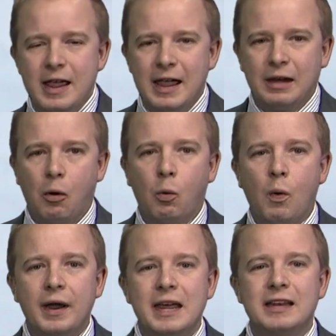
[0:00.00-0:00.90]
in
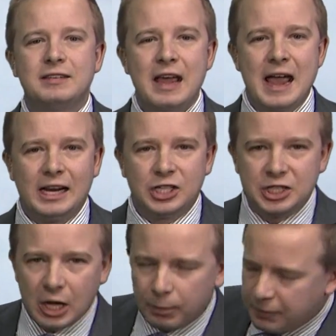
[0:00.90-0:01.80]
one day.
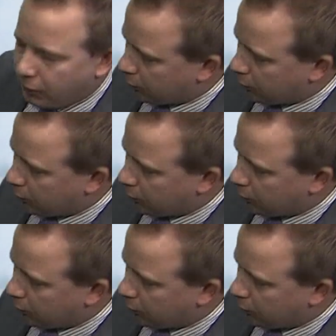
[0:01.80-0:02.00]
Shelbyville